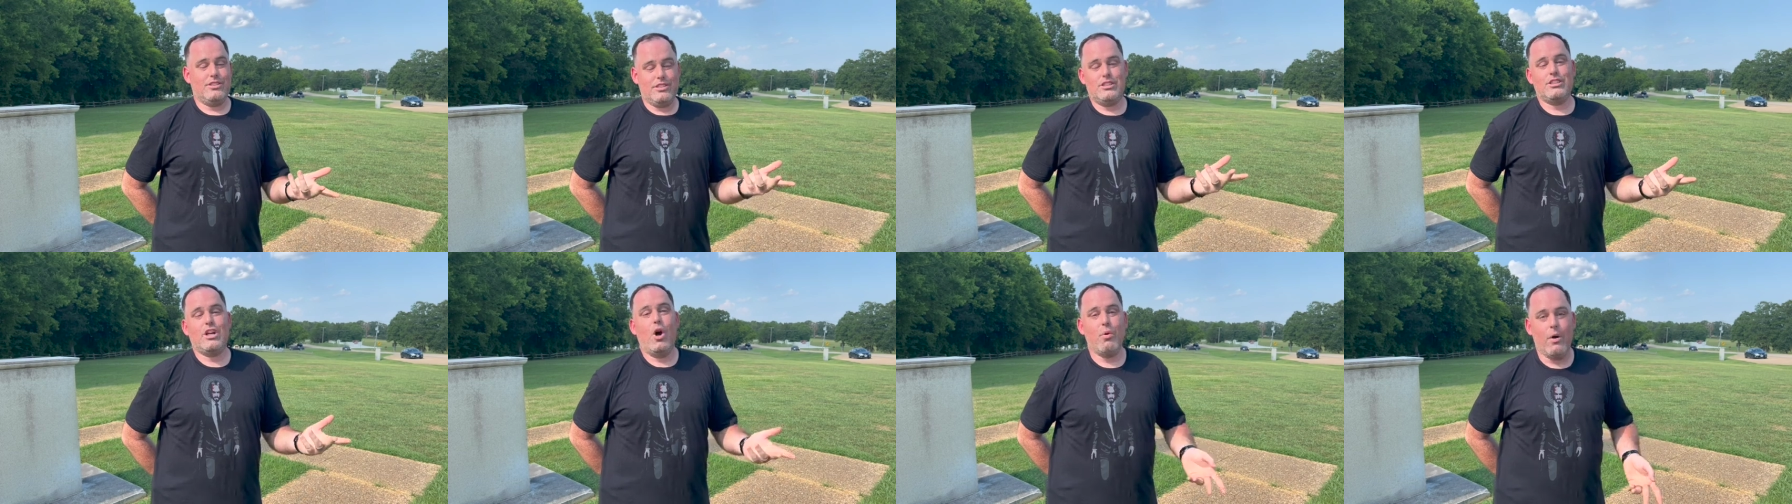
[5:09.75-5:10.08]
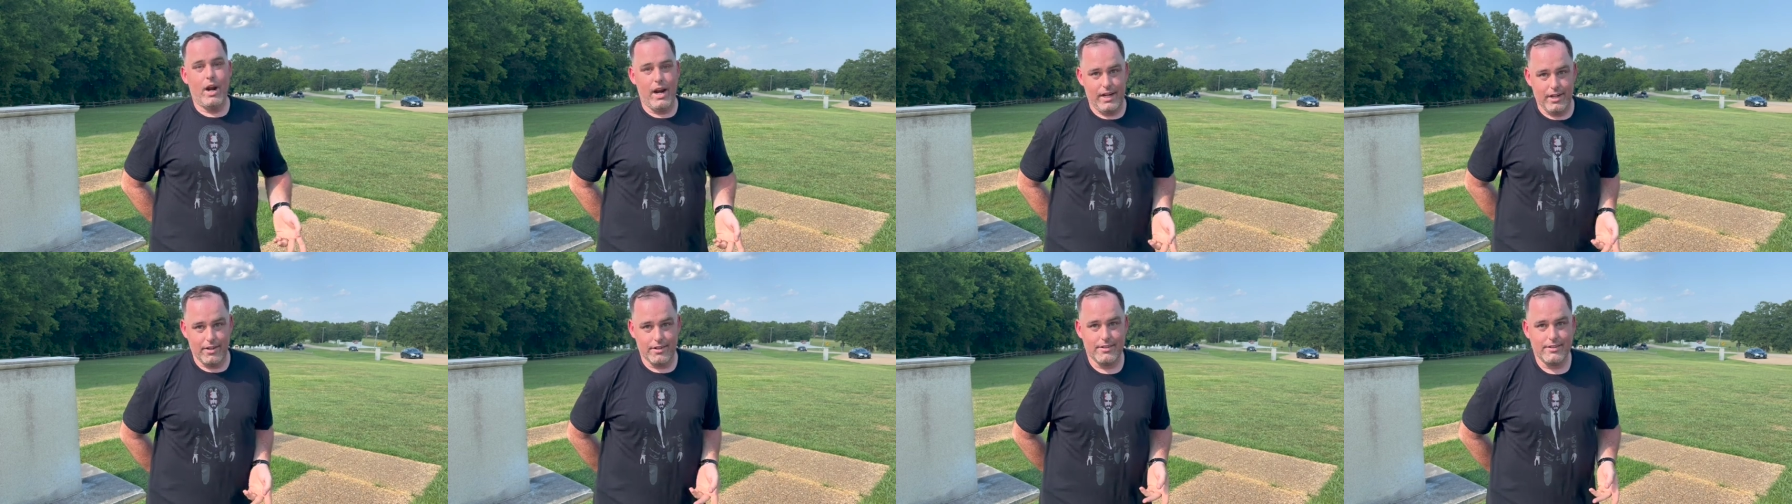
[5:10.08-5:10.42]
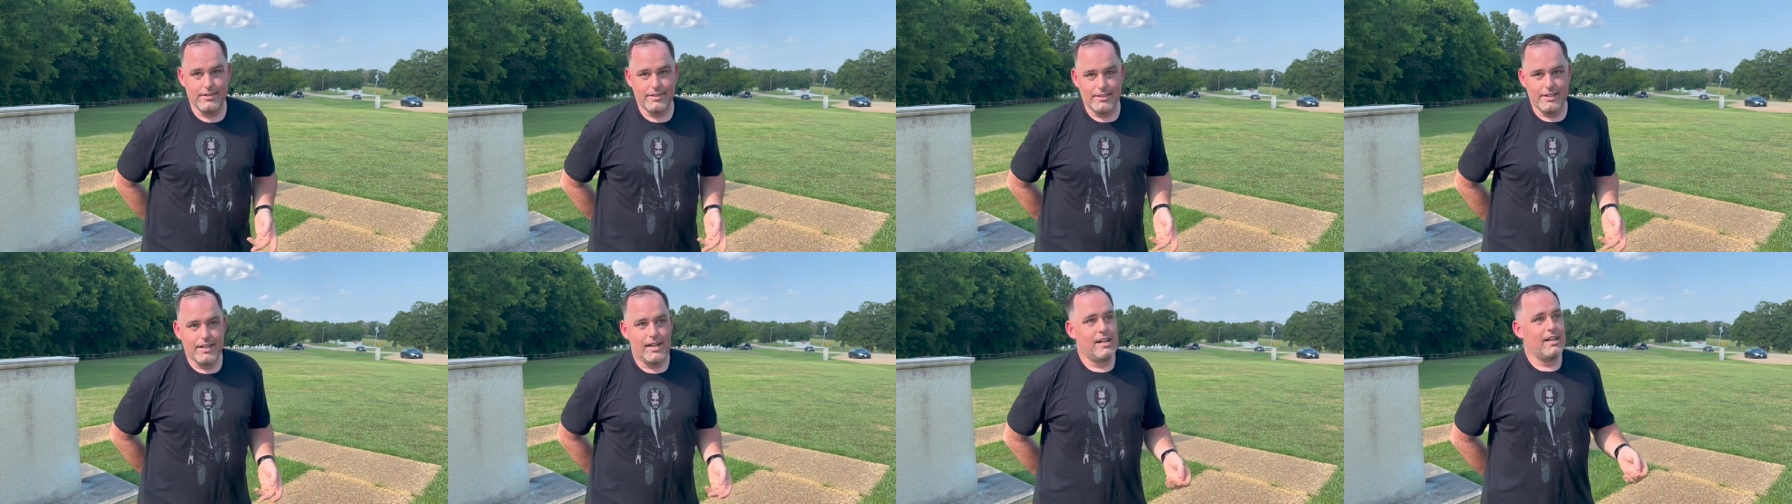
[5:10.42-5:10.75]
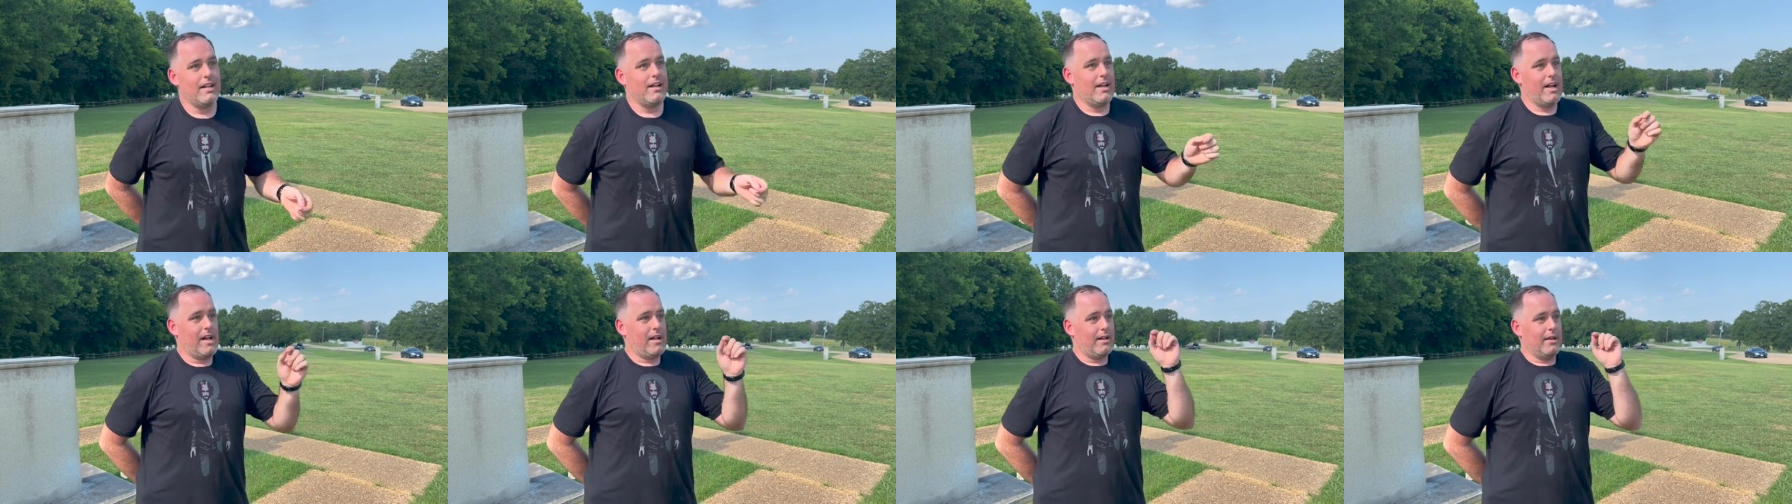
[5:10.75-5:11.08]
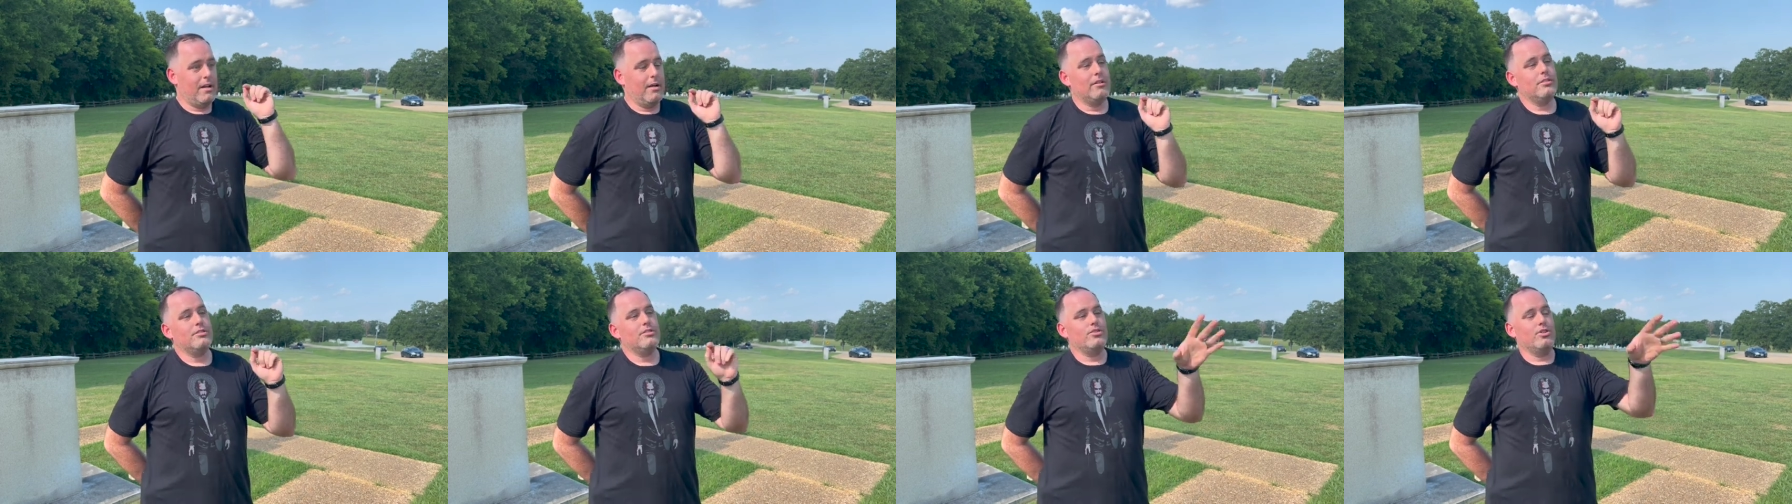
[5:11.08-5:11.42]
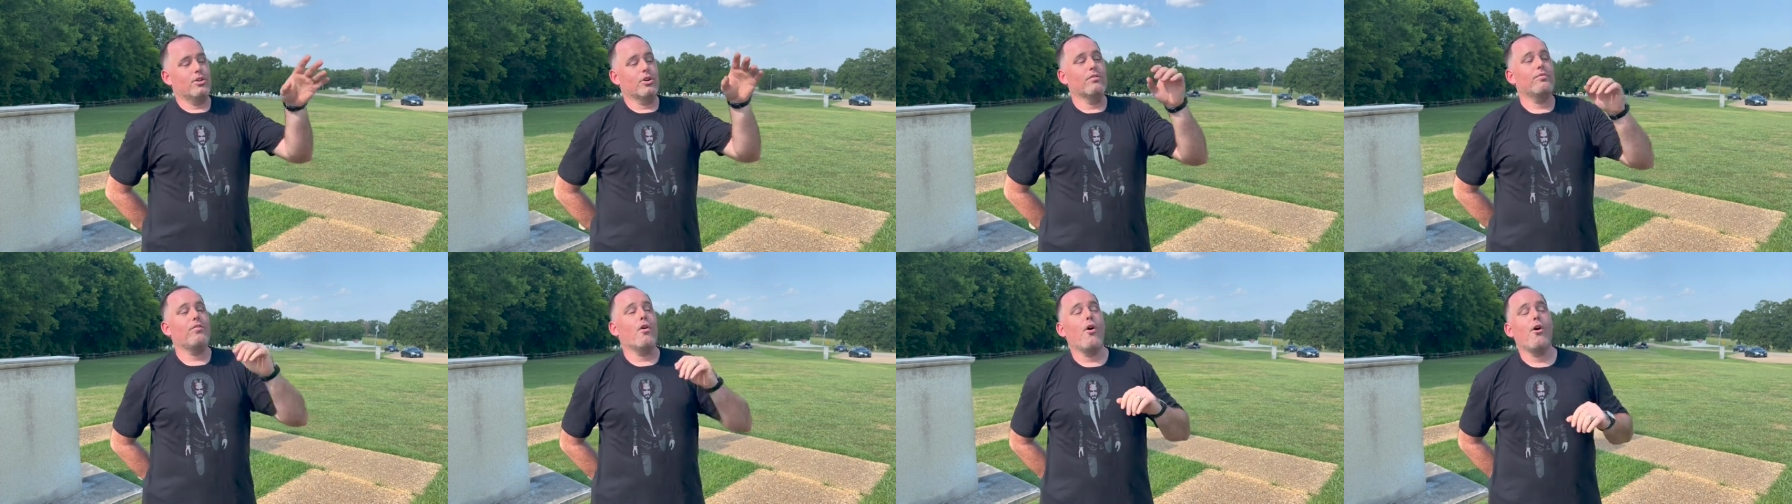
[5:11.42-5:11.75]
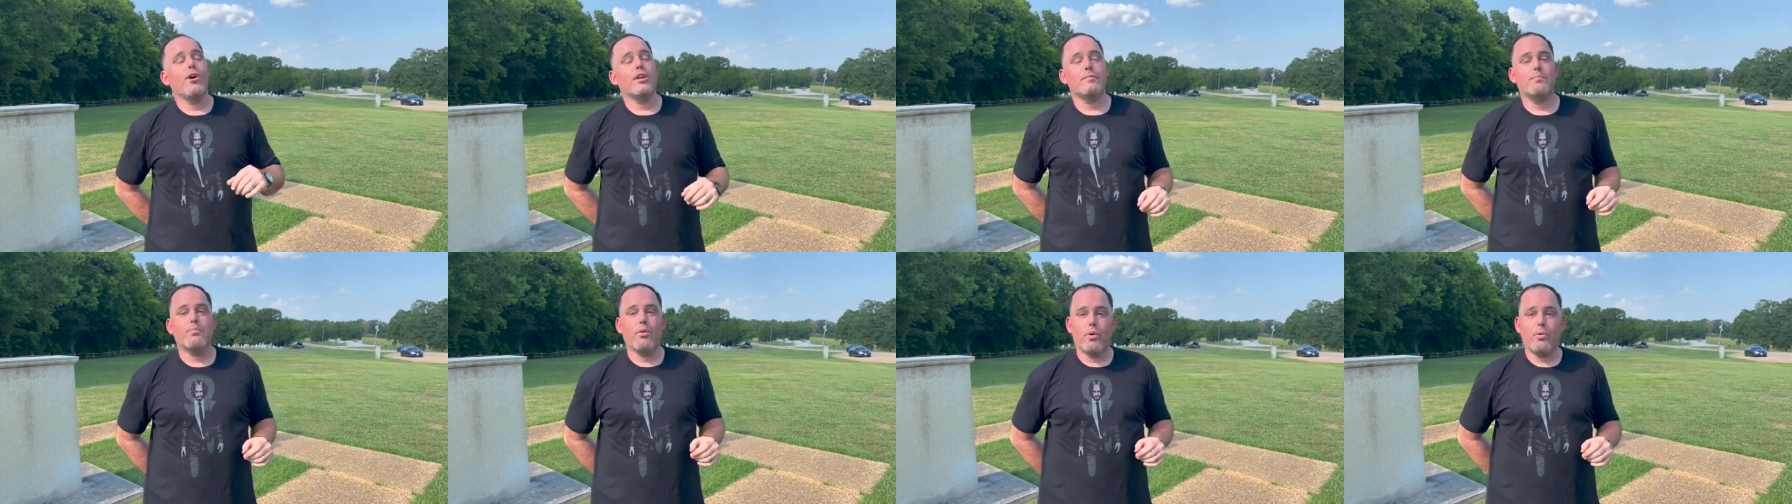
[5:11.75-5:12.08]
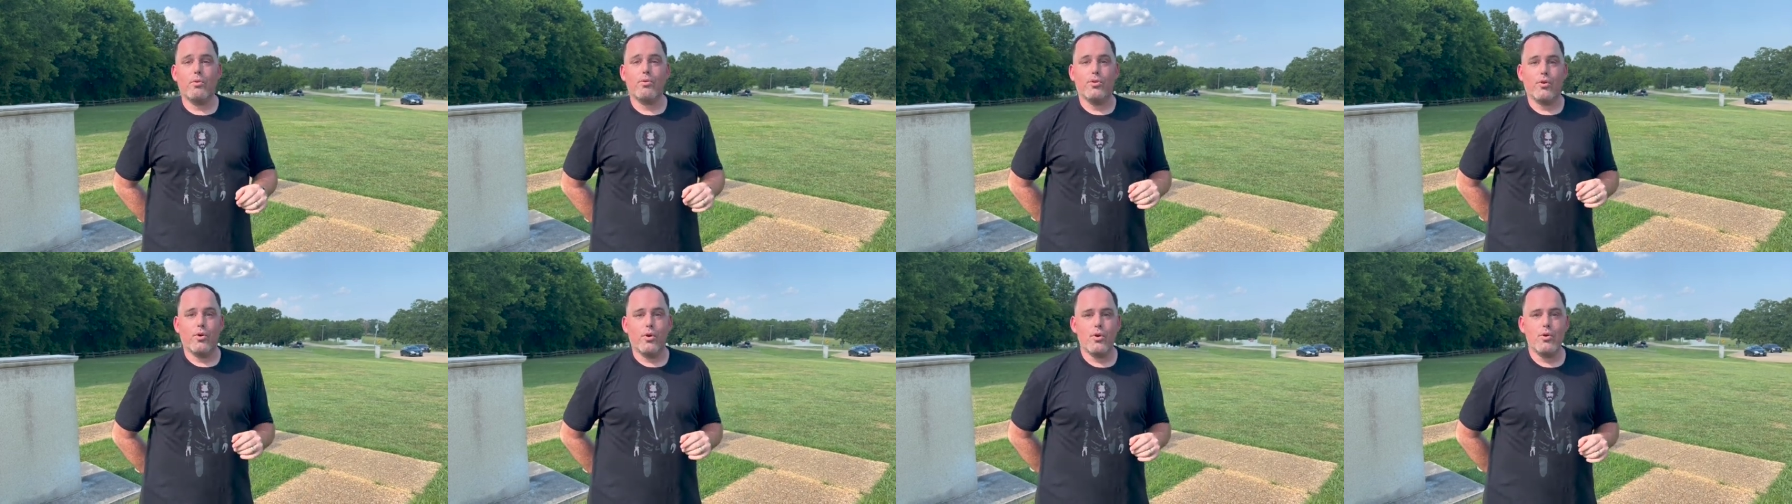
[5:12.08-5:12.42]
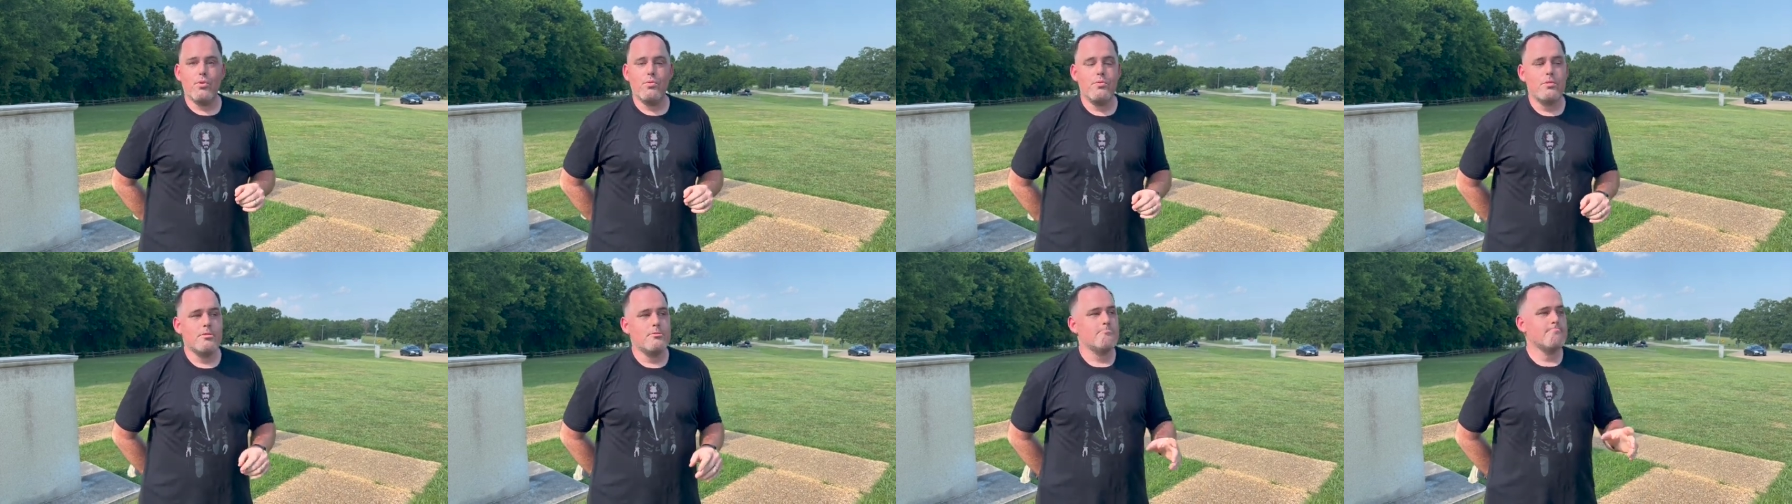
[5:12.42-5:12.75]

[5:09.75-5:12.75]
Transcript: coat hanger. General Forrest broke through.